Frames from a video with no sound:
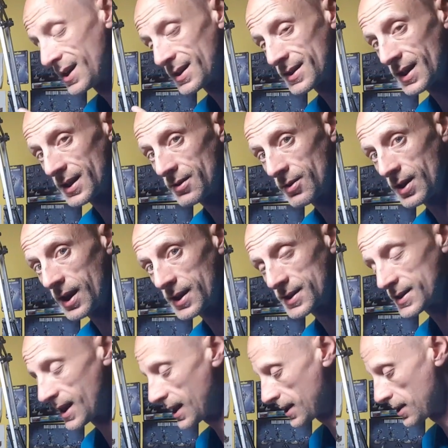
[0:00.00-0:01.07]
is that they're in
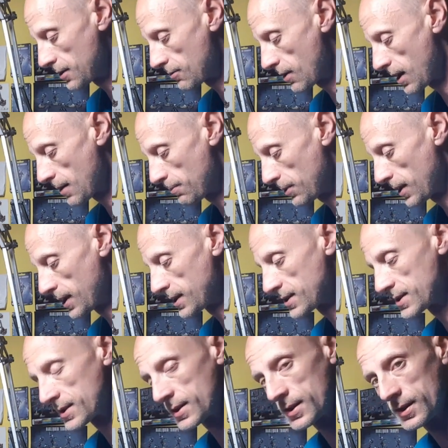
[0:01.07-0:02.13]
exactly the right
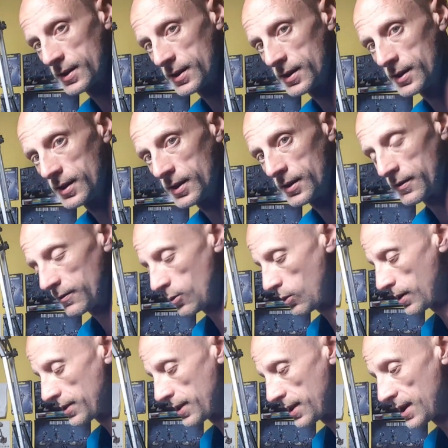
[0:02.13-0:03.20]
place for
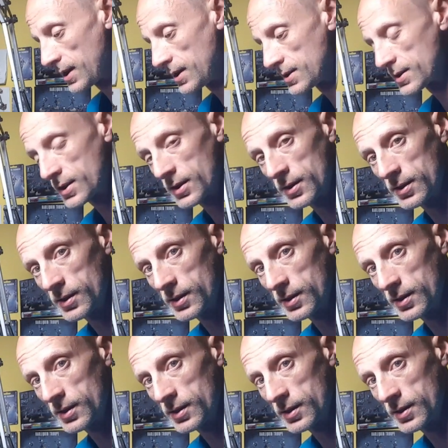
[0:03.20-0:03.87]
when these